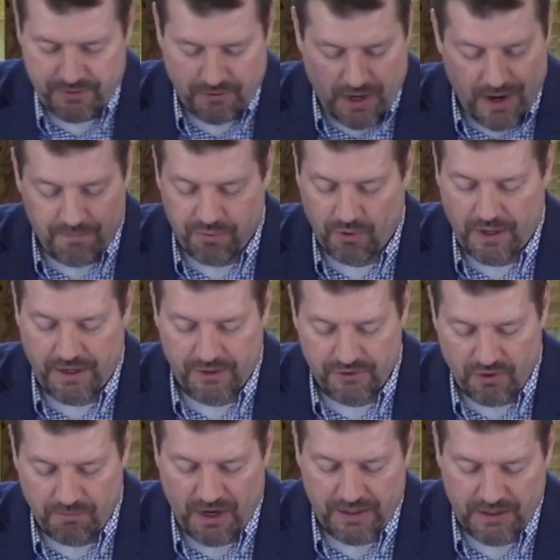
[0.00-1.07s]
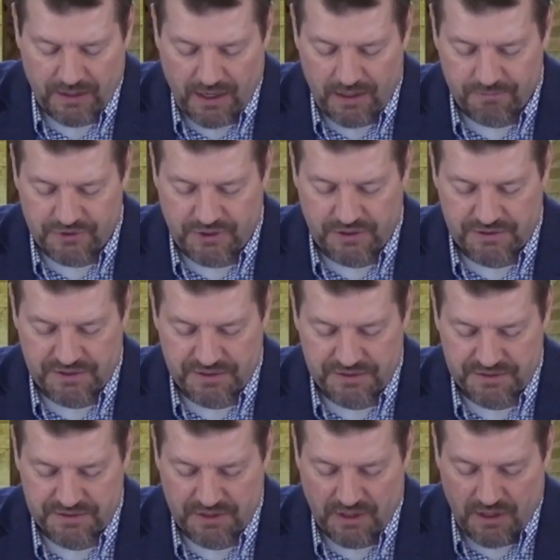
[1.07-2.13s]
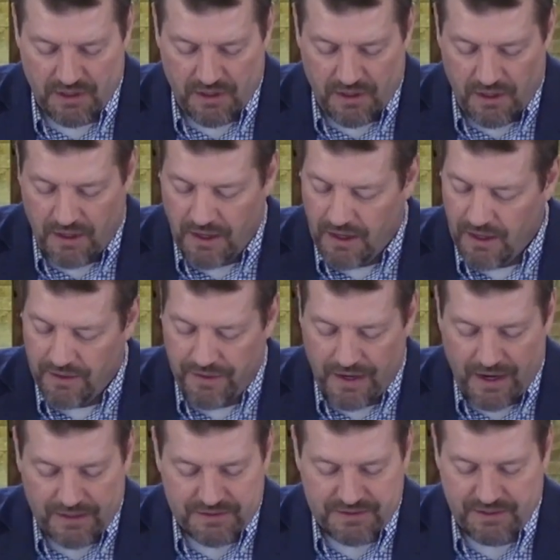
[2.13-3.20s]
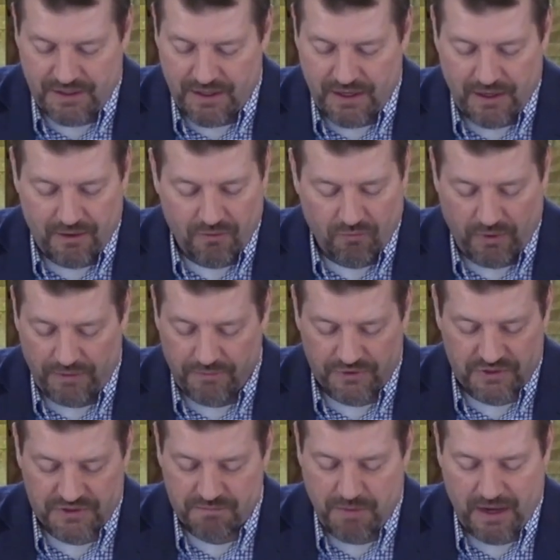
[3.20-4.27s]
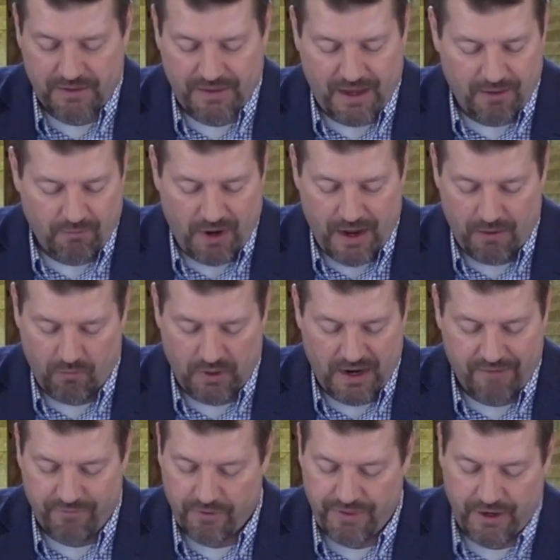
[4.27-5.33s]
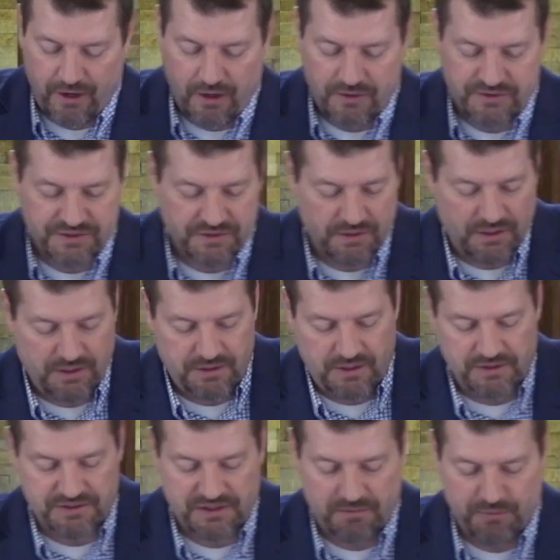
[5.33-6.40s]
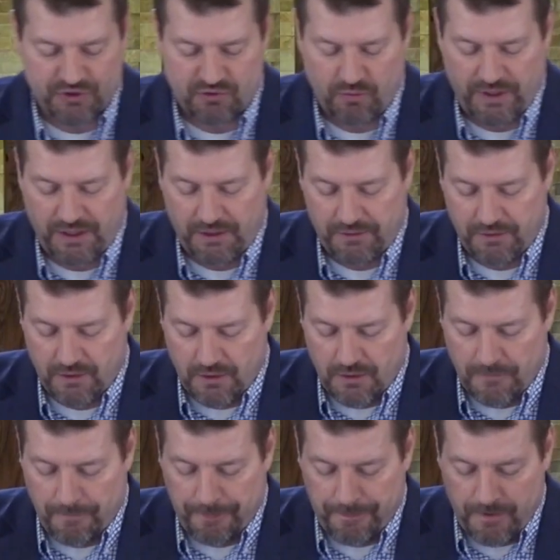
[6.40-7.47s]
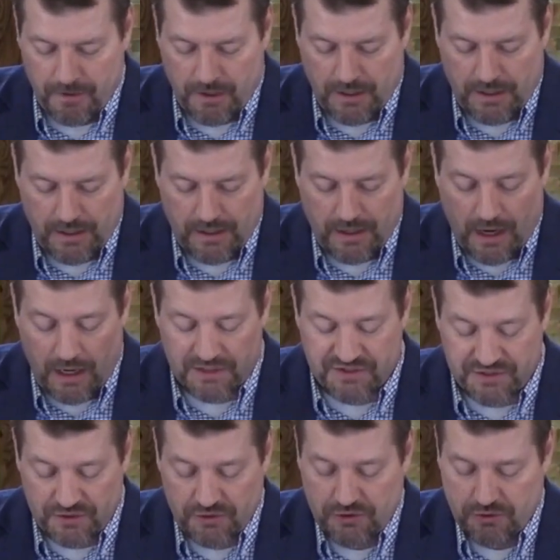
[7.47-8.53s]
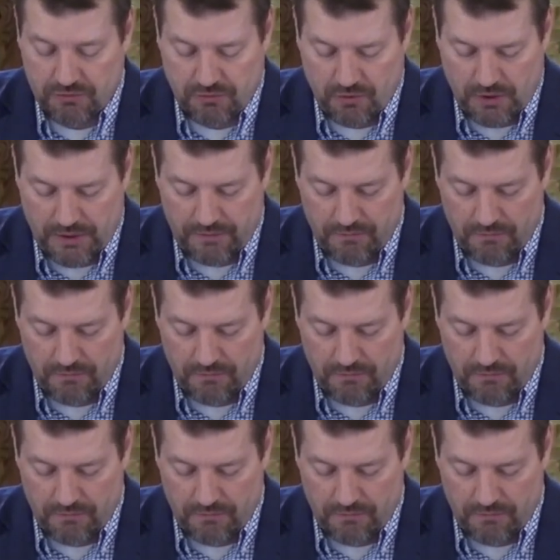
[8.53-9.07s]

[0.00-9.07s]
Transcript: I pray in your mighty name, Jesus, that uh, we would just make that right. Whatever there is, is in between uh, us and you, Lord,